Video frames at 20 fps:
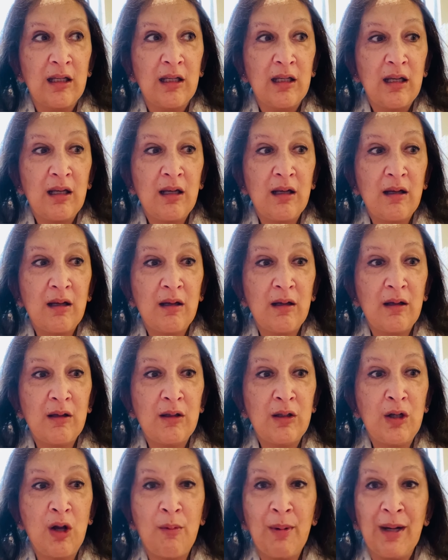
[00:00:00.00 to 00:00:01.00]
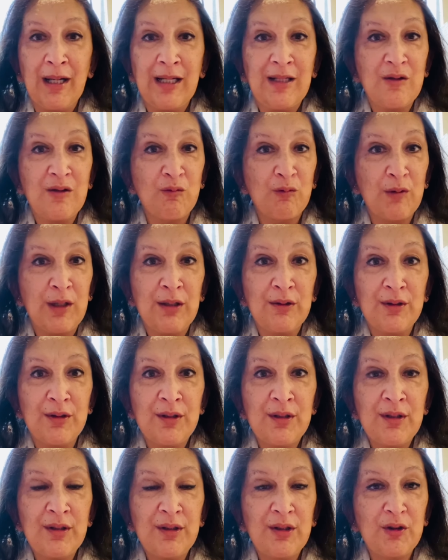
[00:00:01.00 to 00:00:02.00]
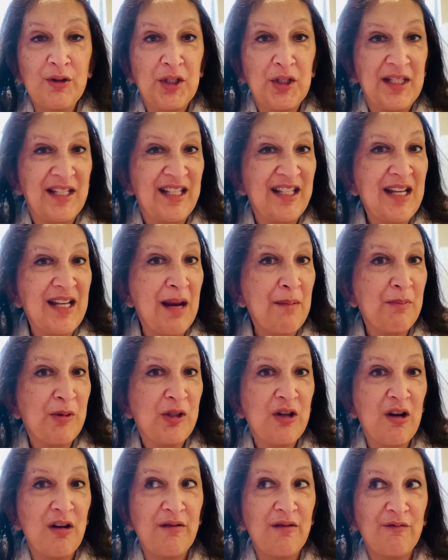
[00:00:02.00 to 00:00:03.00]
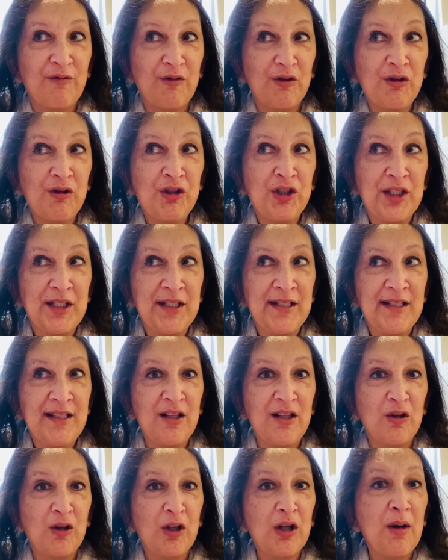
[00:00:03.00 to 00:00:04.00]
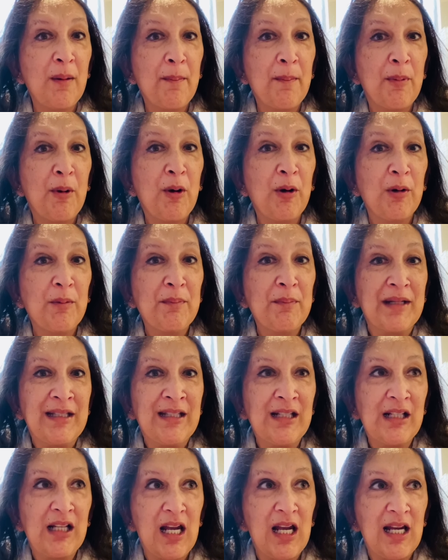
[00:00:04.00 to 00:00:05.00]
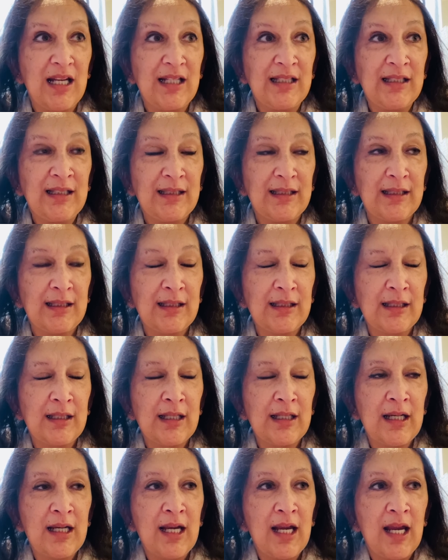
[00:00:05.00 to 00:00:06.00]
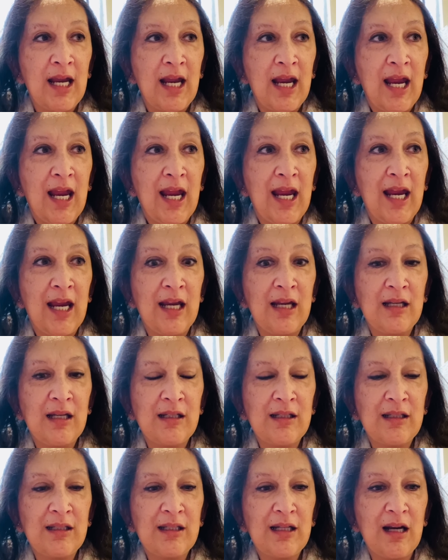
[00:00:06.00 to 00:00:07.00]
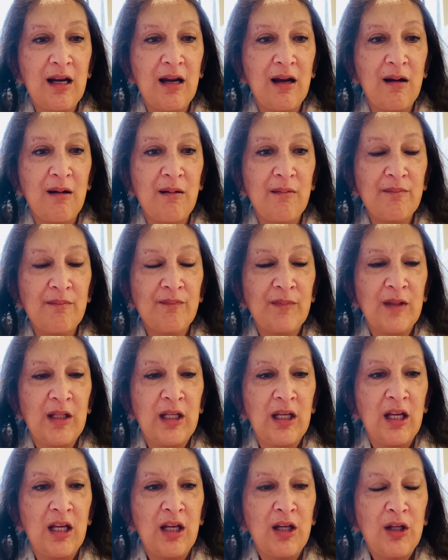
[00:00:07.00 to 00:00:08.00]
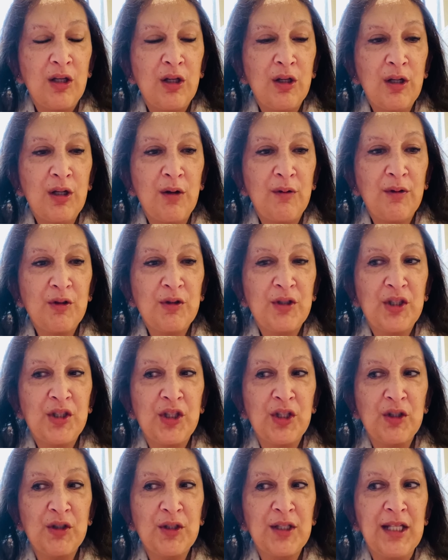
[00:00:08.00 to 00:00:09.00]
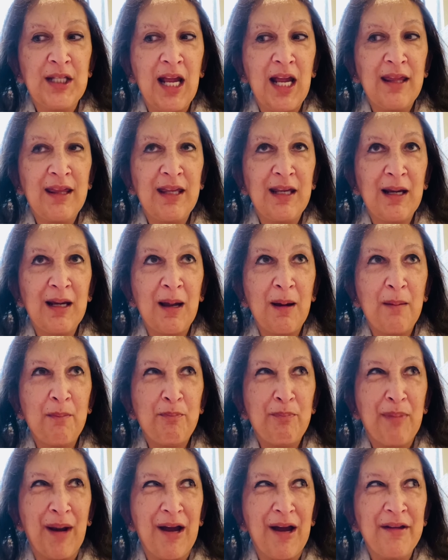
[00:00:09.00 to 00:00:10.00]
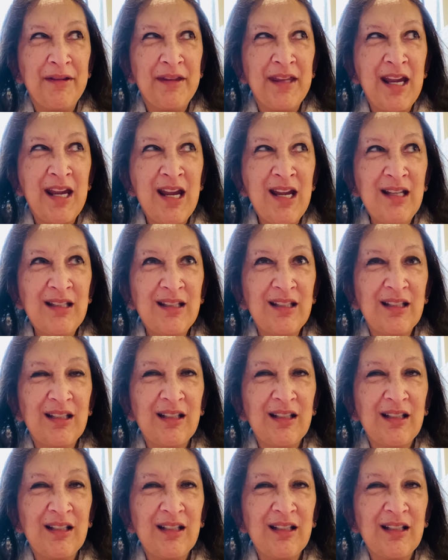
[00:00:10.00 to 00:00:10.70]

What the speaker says: nobody's real. They're just snapshot versions that are compartmentalized. And, there's nothing about that